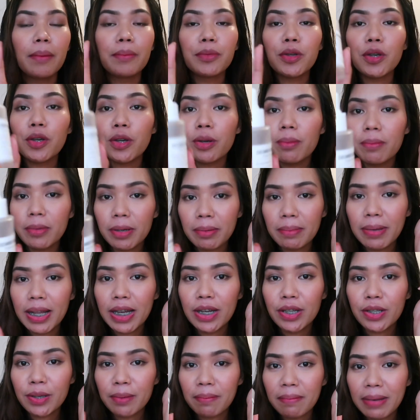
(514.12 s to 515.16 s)
Cucumber
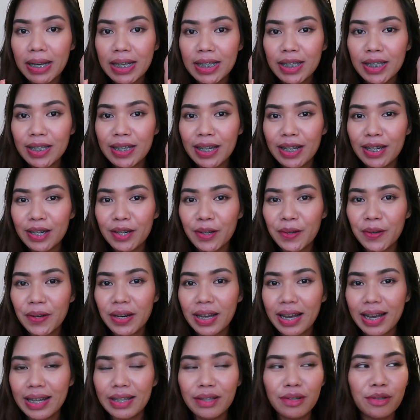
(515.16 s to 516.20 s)
melon yung best seller ko
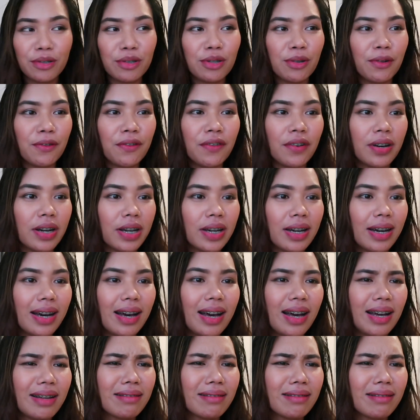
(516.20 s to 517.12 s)
na candle so far.